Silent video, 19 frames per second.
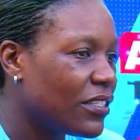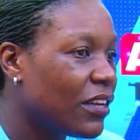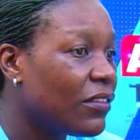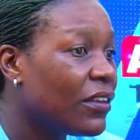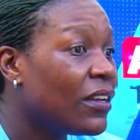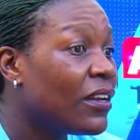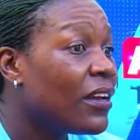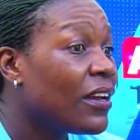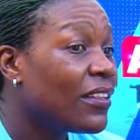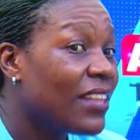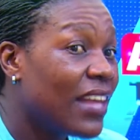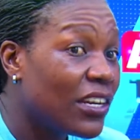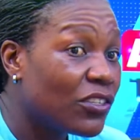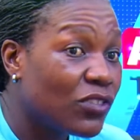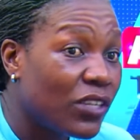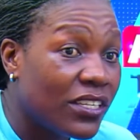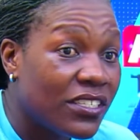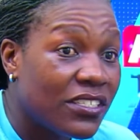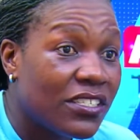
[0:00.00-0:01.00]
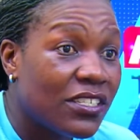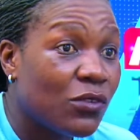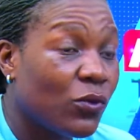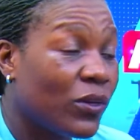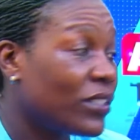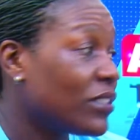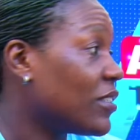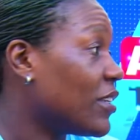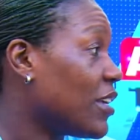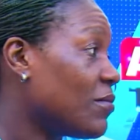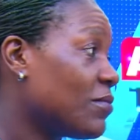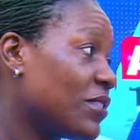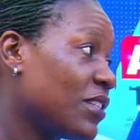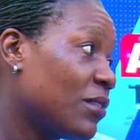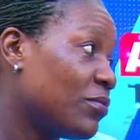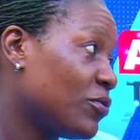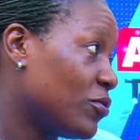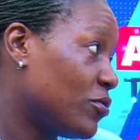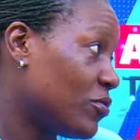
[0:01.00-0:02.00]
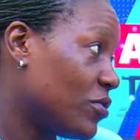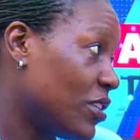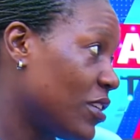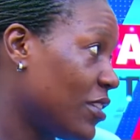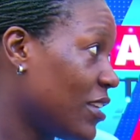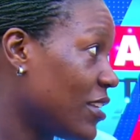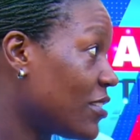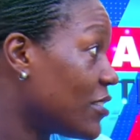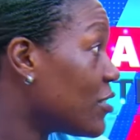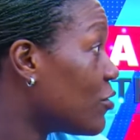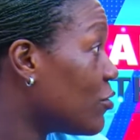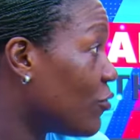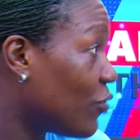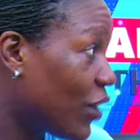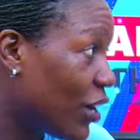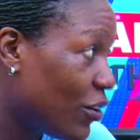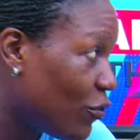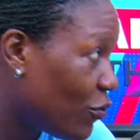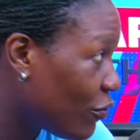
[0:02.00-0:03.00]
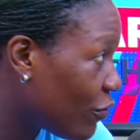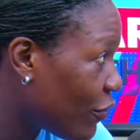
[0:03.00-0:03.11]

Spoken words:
so they actually still watch games up to today. They're still Rhino